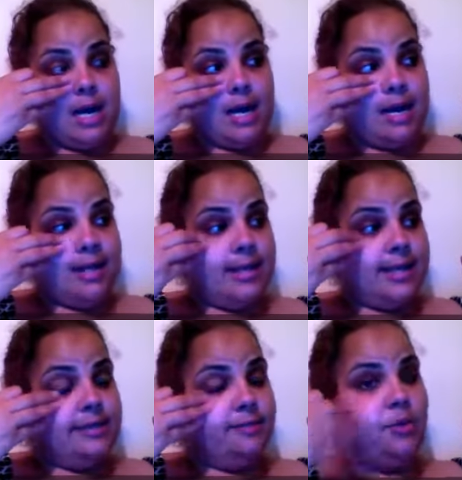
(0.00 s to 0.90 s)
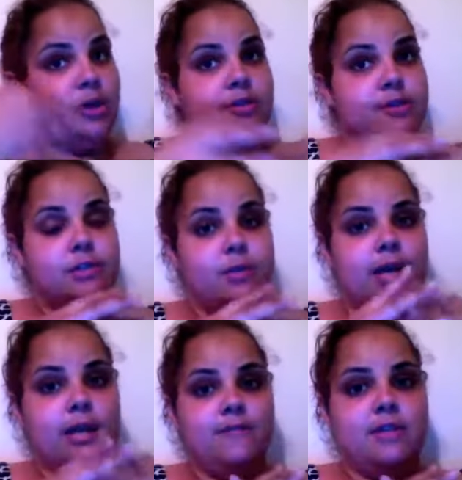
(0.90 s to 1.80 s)
I think it's important. The reason why I
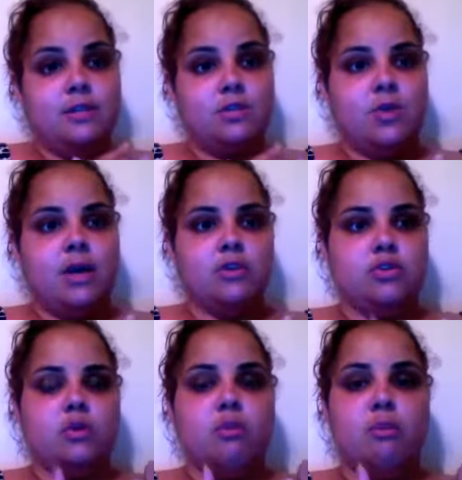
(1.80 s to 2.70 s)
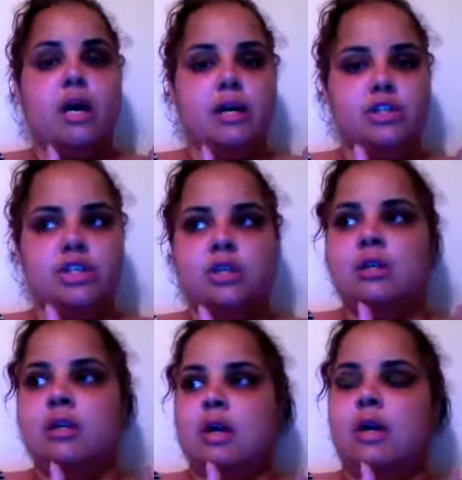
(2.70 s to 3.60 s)
love this sweater so much,
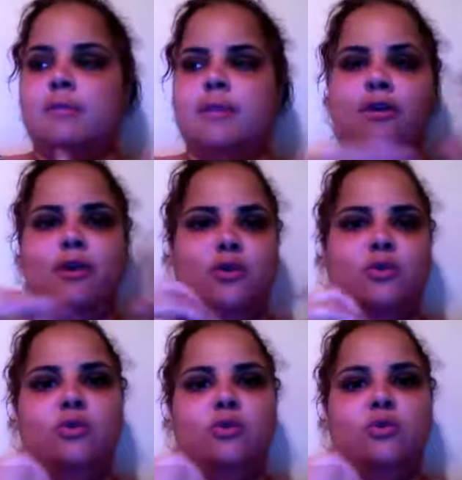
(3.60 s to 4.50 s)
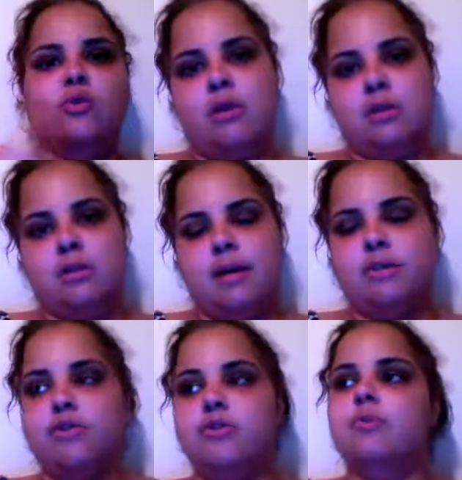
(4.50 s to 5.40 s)
and there are other cool components about
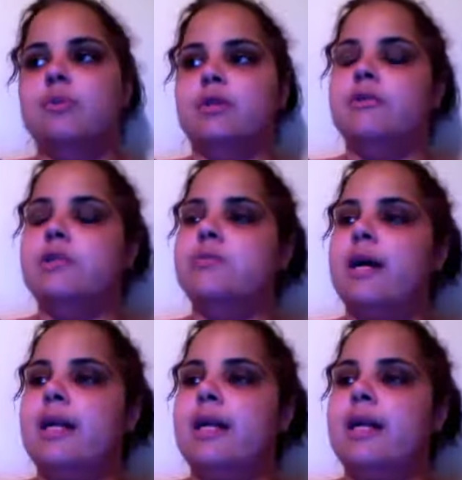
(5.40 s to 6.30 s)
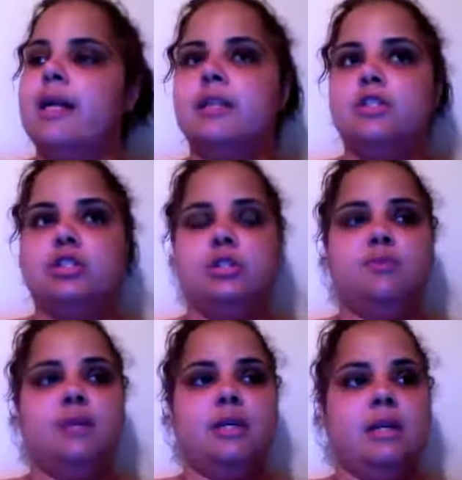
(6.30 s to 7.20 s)
it too, but the reason why I love it is just
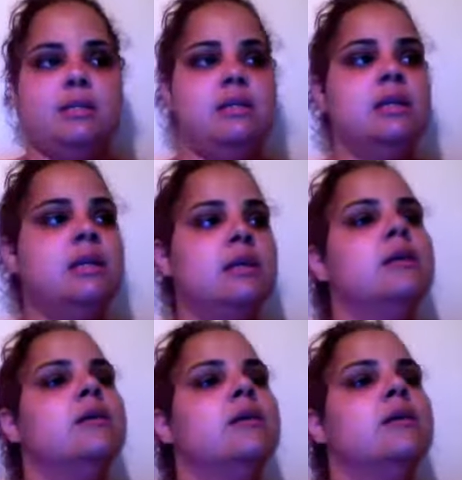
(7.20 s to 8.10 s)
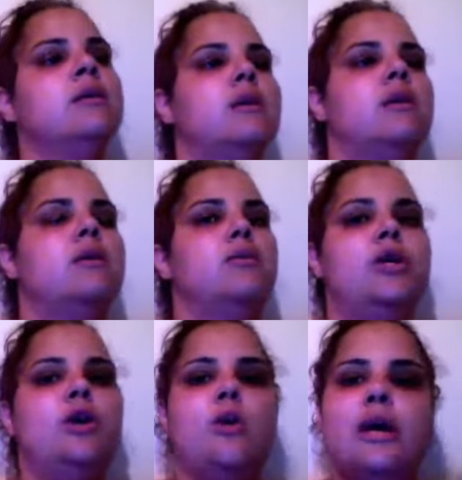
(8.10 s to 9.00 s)
because we
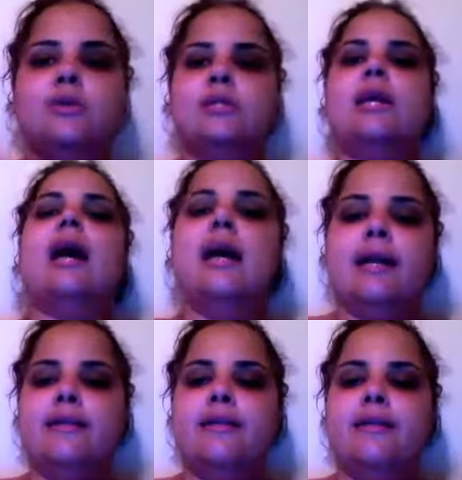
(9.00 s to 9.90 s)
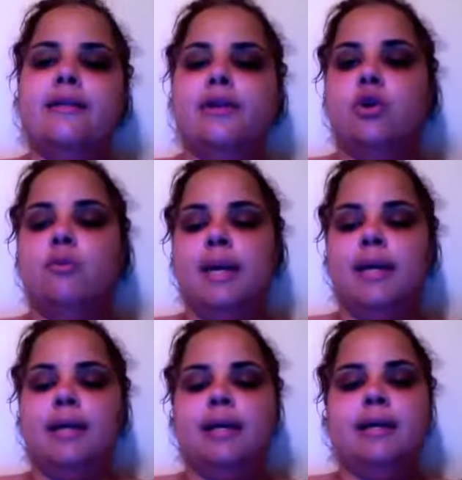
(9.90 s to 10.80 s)
go outside and there's so
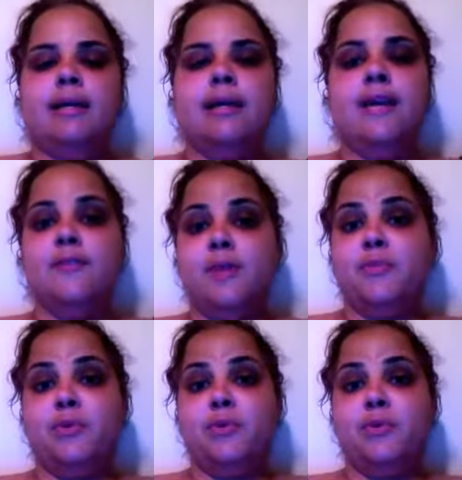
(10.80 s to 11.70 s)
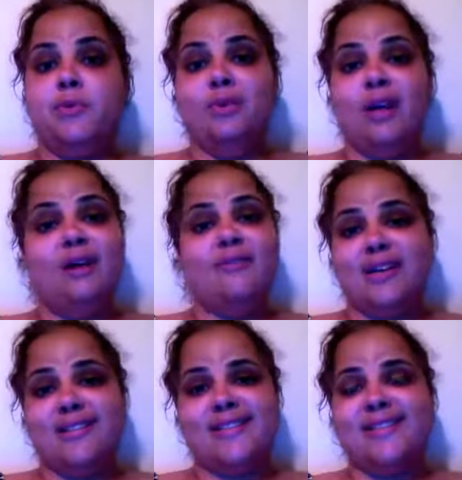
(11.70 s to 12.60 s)
many, even people who love us,